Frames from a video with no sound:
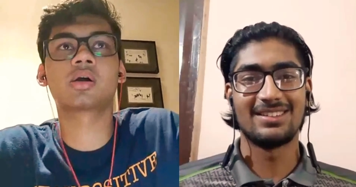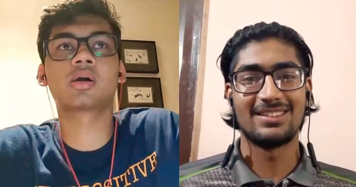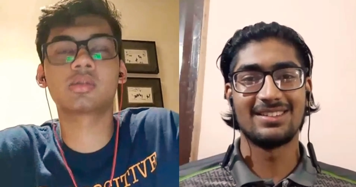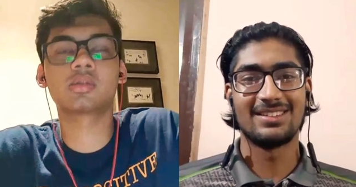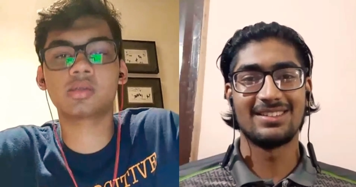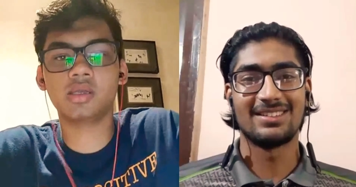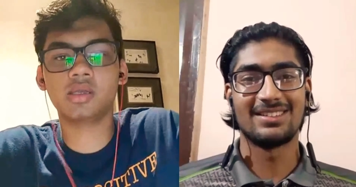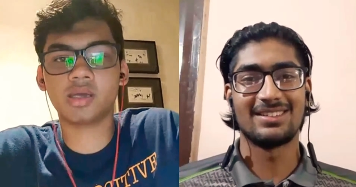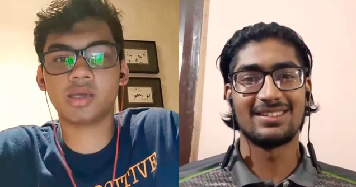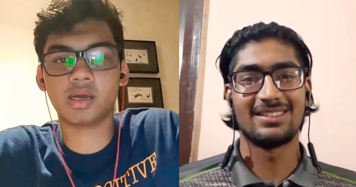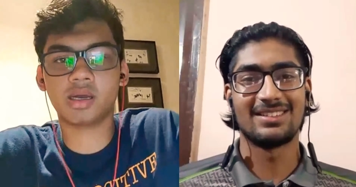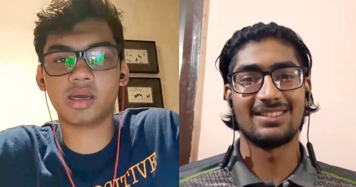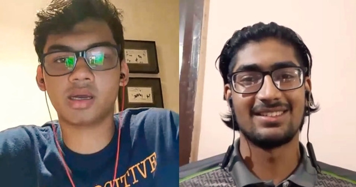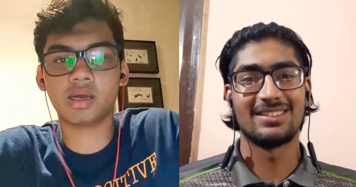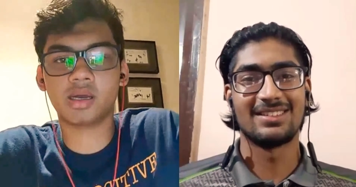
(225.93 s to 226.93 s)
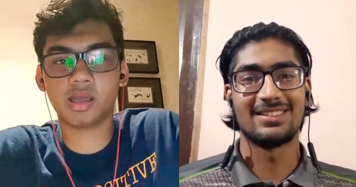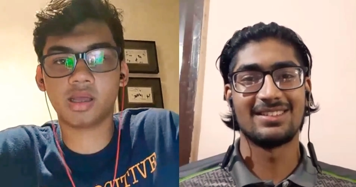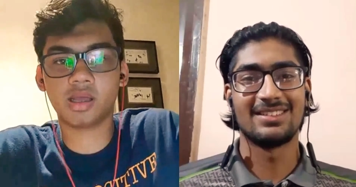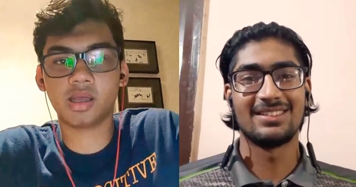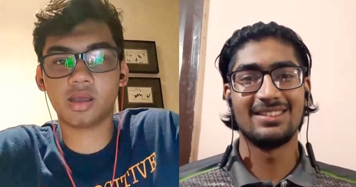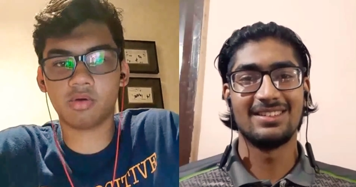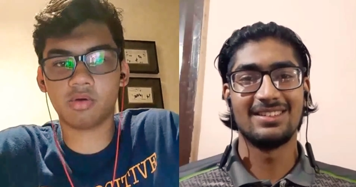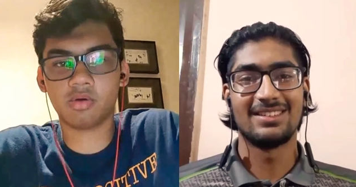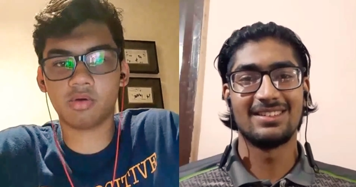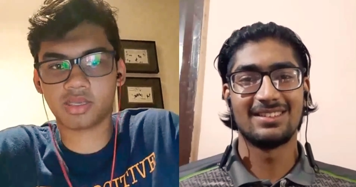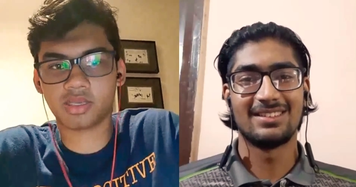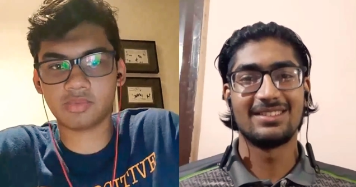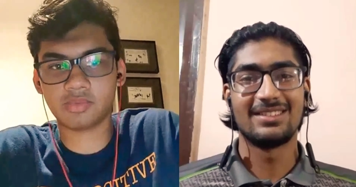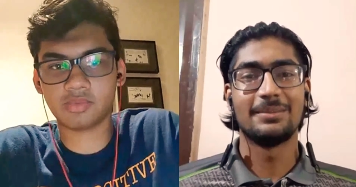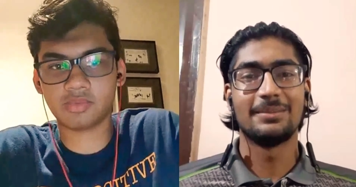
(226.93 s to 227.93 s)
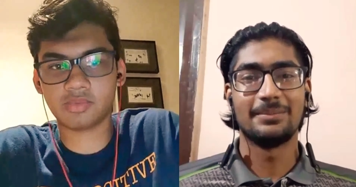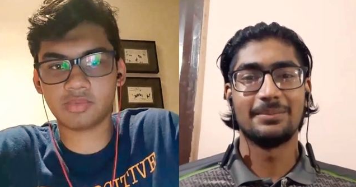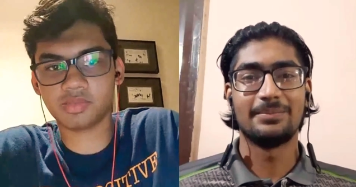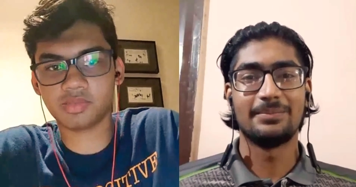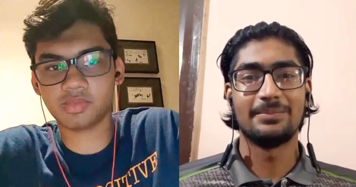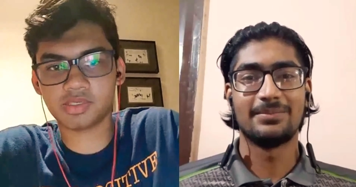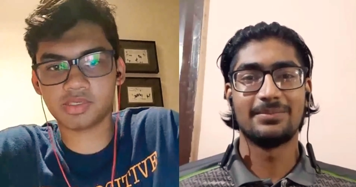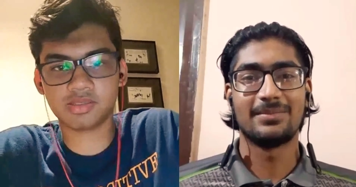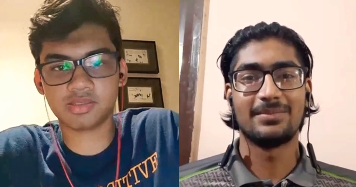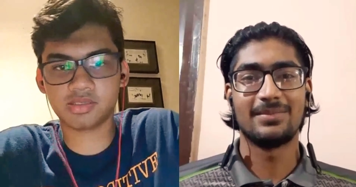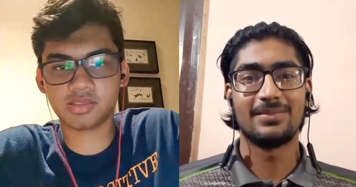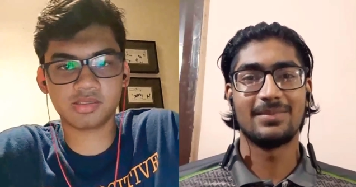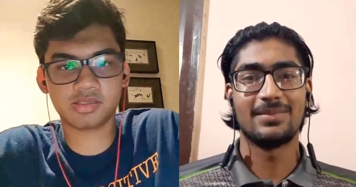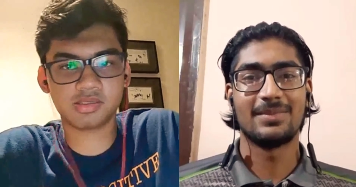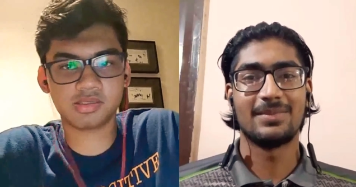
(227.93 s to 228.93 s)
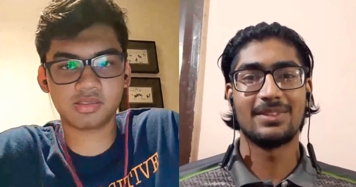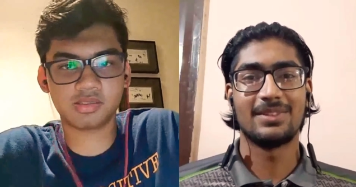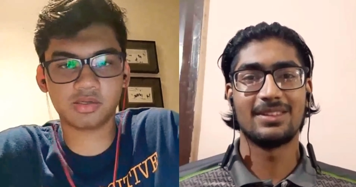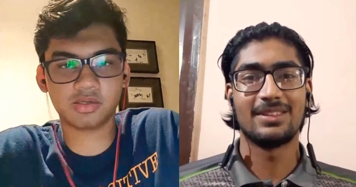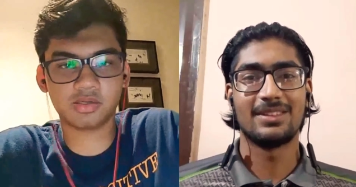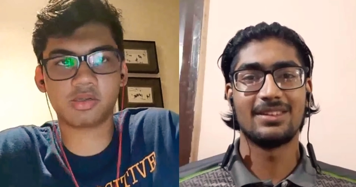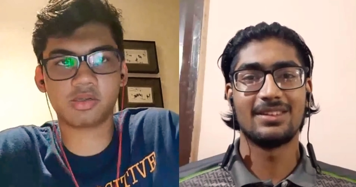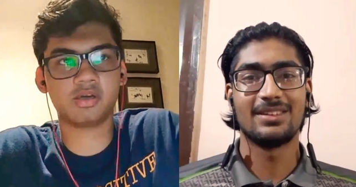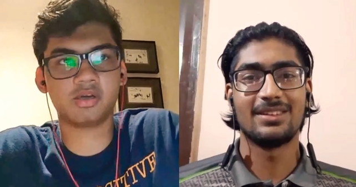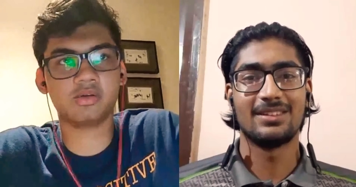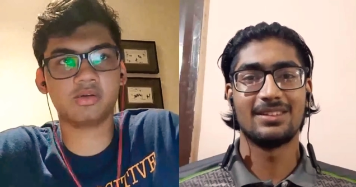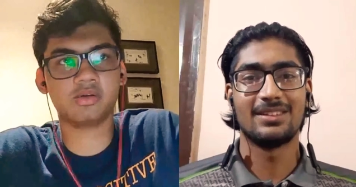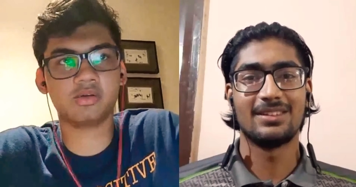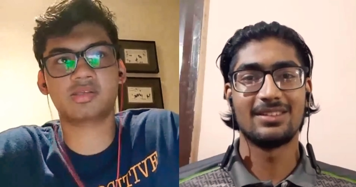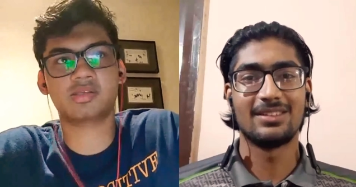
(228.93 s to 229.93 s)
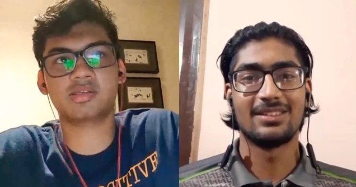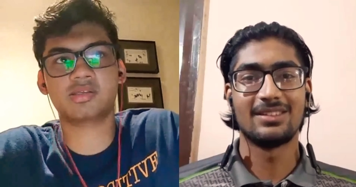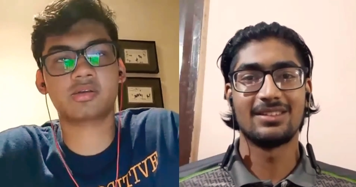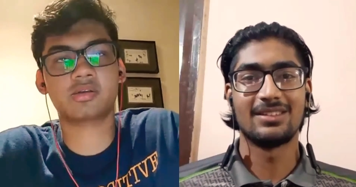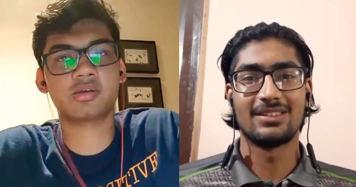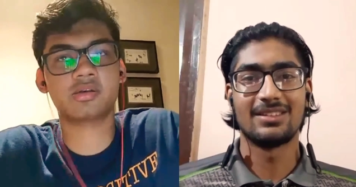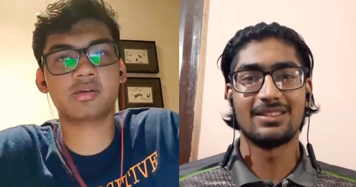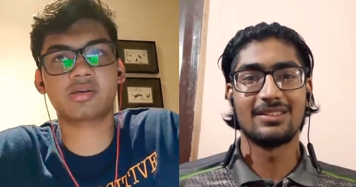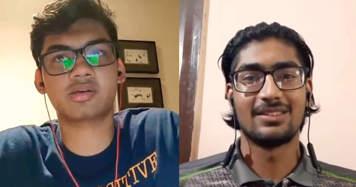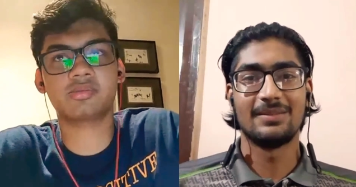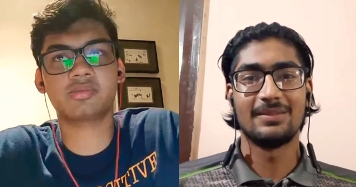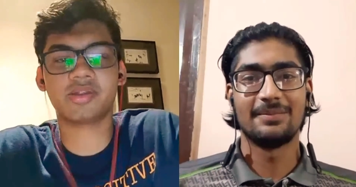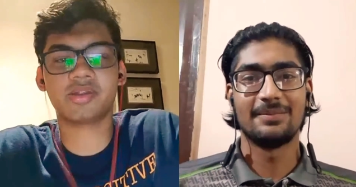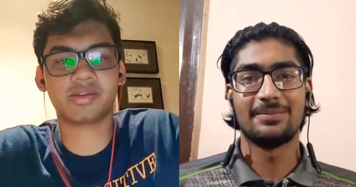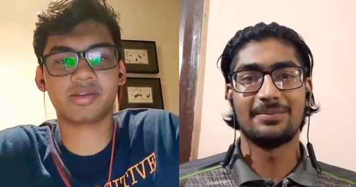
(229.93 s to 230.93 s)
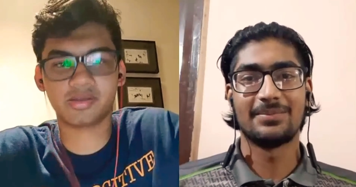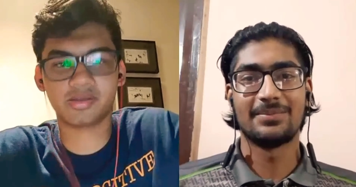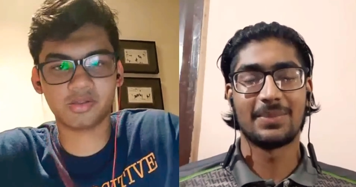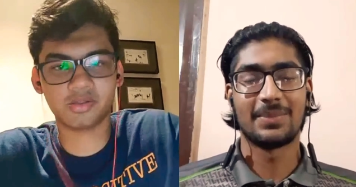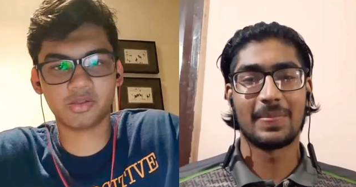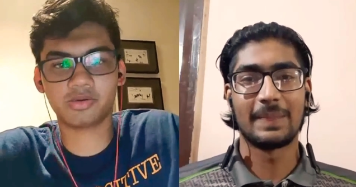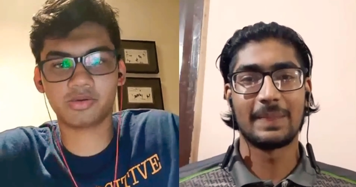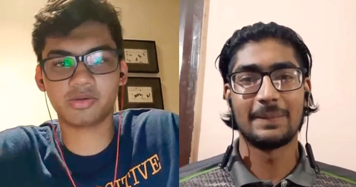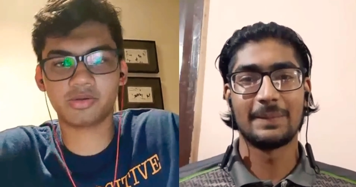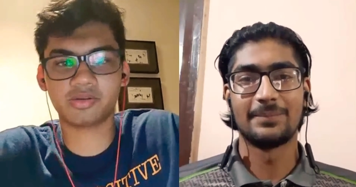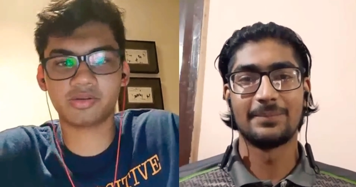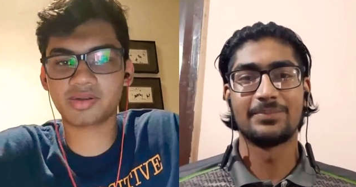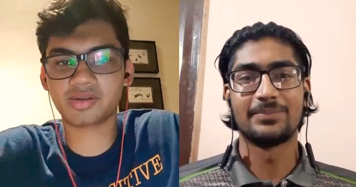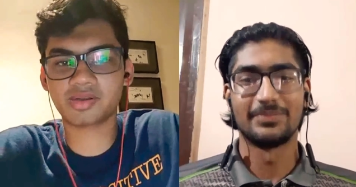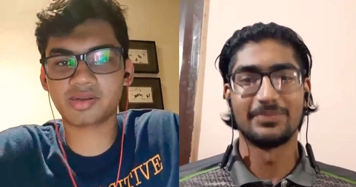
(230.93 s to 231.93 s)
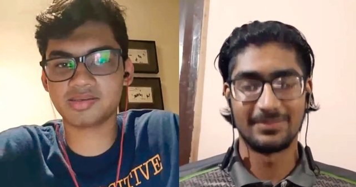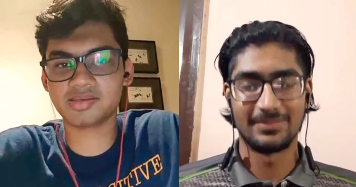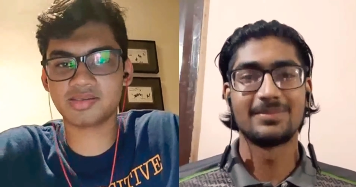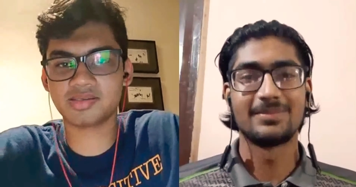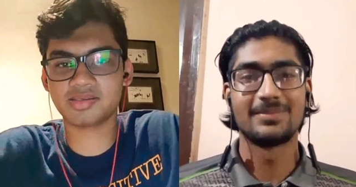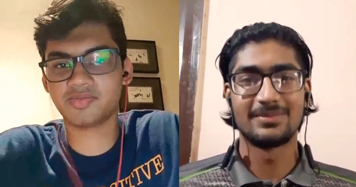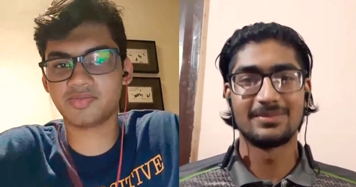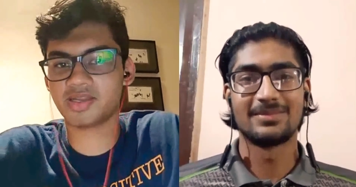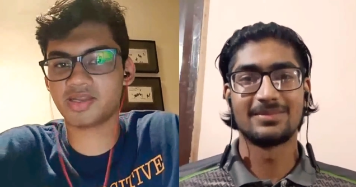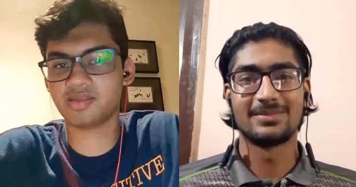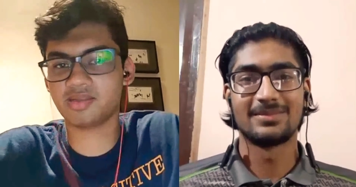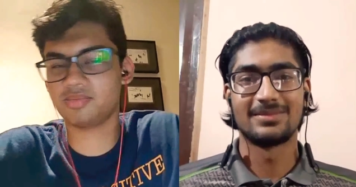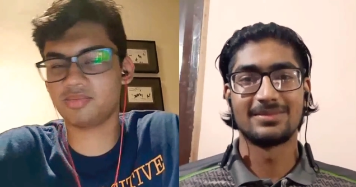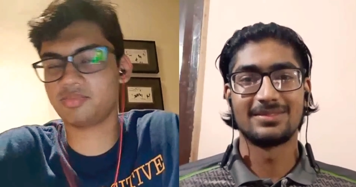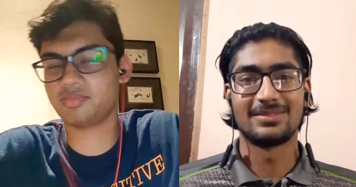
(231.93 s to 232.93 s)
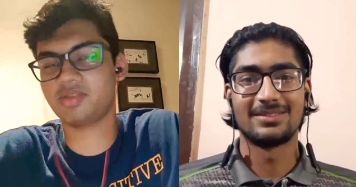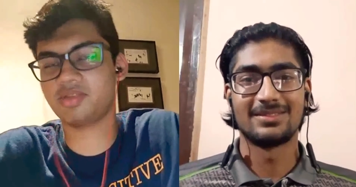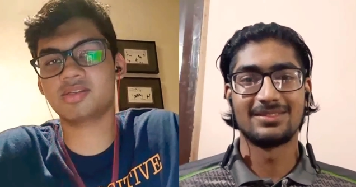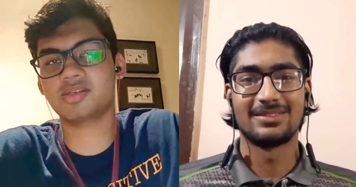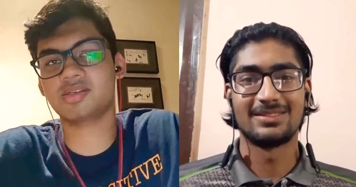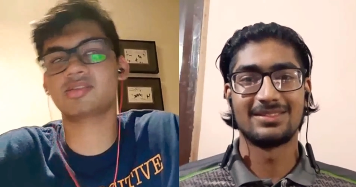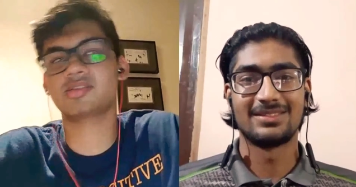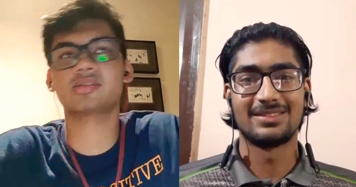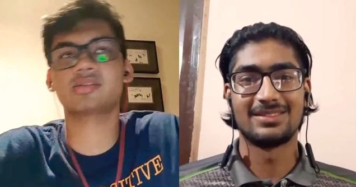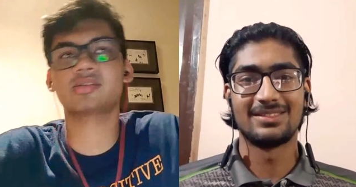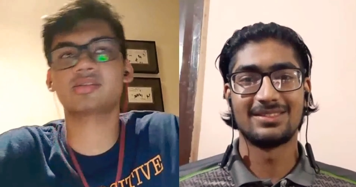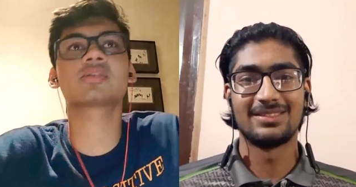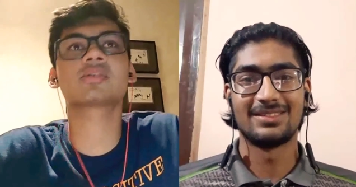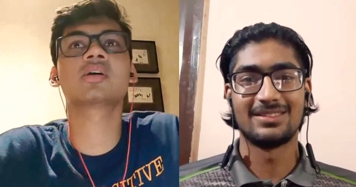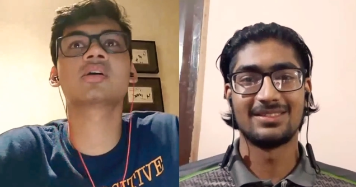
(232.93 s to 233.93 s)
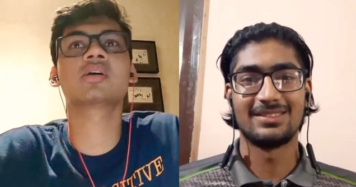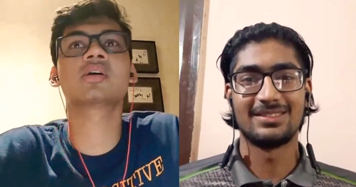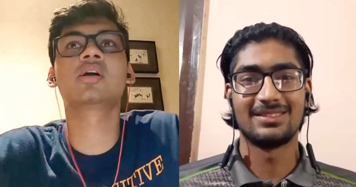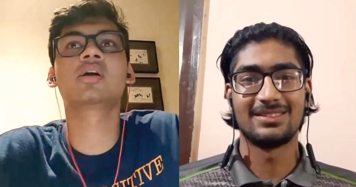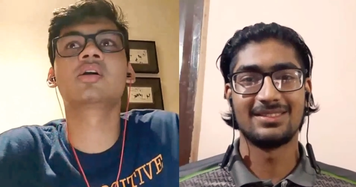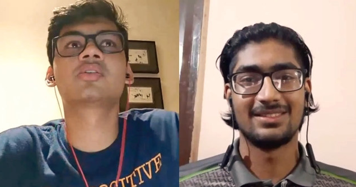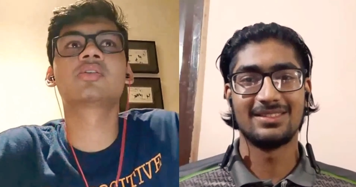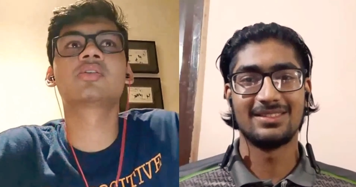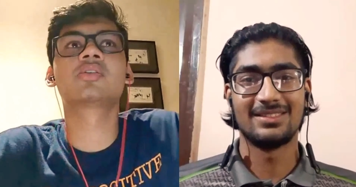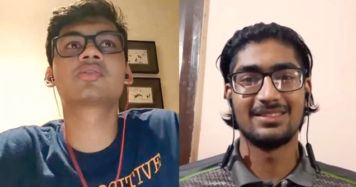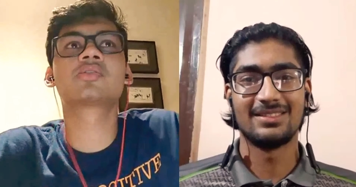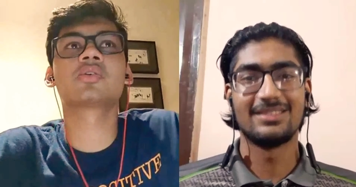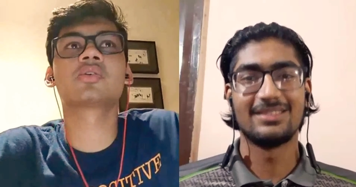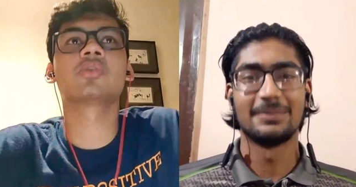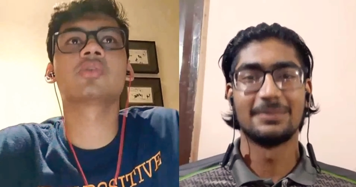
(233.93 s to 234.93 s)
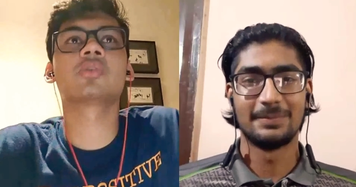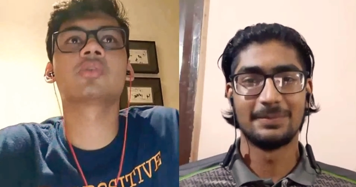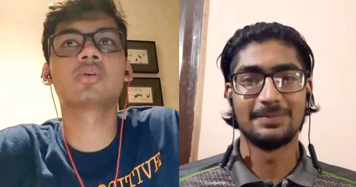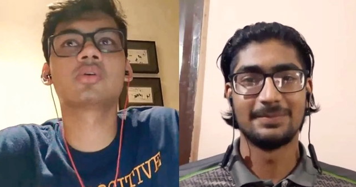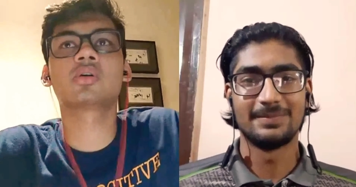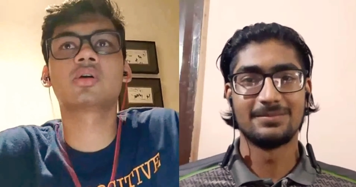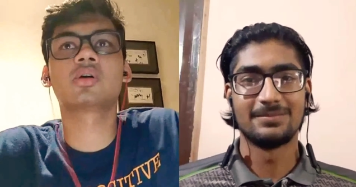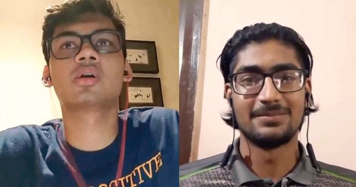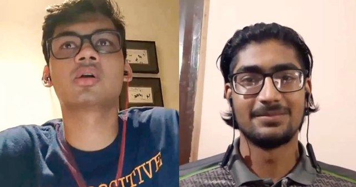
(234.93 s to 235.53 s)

Speaker 1: currently I am on a gap semester since the lockdown, et cetera is there, but I can tell you about different classes I've taken in previous semesters. So